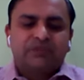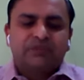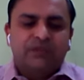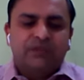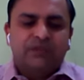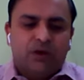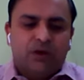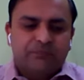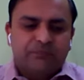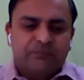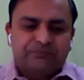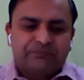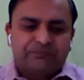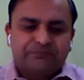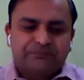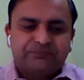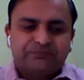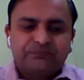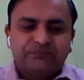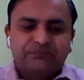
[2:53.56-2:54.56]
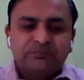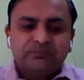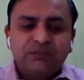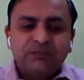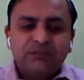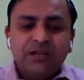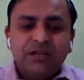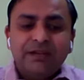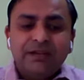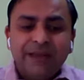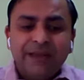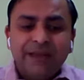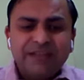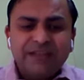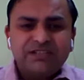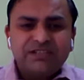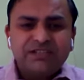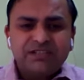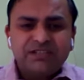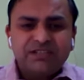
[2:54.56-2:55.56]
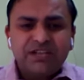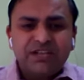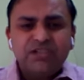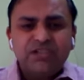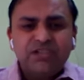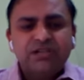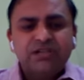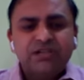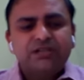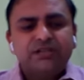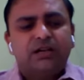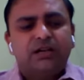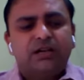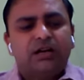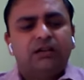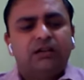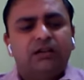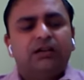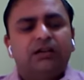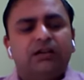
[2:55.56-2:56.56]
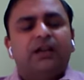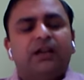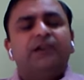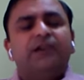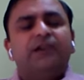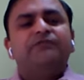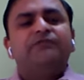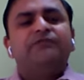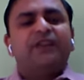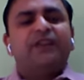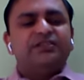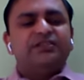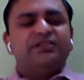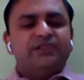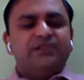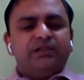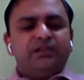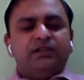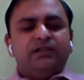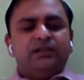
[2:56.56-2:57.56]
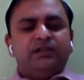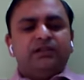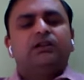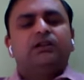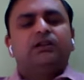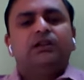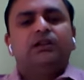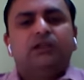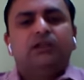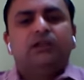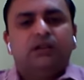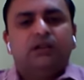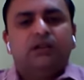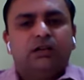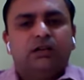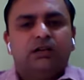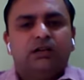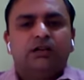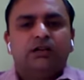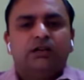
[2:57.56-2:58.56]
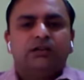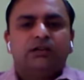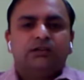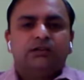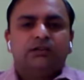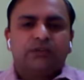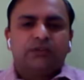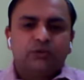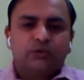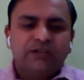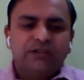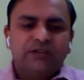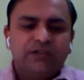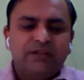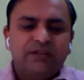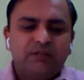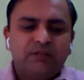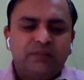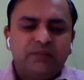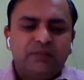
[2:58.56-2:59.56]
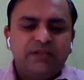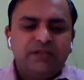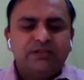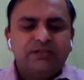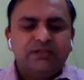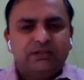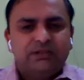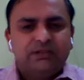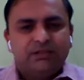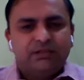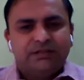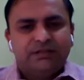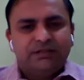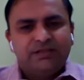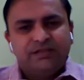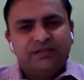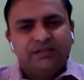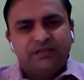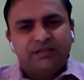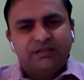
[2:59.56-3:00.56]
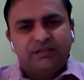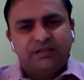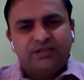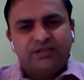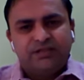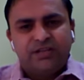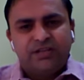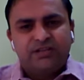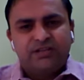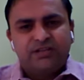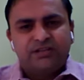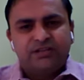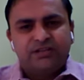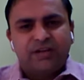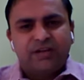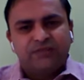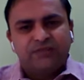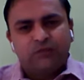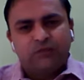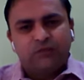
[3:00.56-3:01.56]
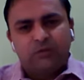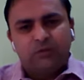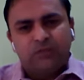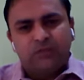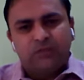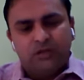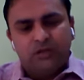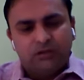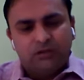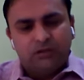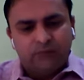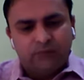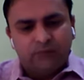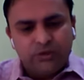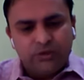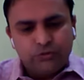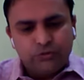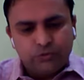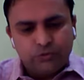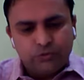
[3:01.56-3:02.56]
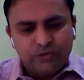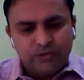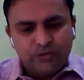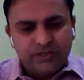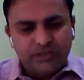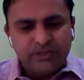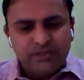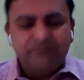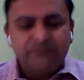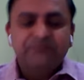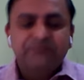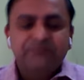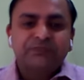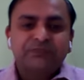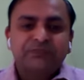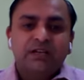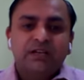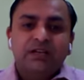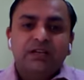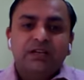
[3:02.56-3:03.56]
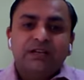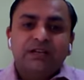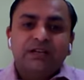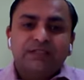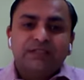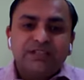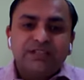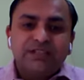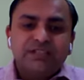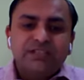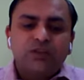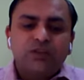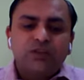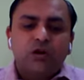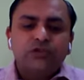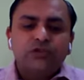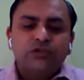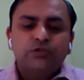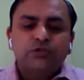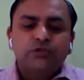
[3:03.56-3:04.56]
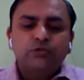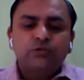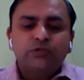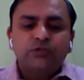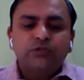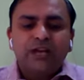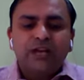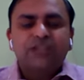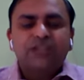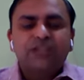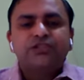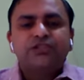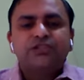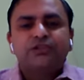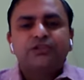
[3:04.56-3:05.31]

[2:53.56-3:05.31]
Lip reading: Now, next stage is infancy, growth and development. This stage starts from 1 to 2 years. This is also known as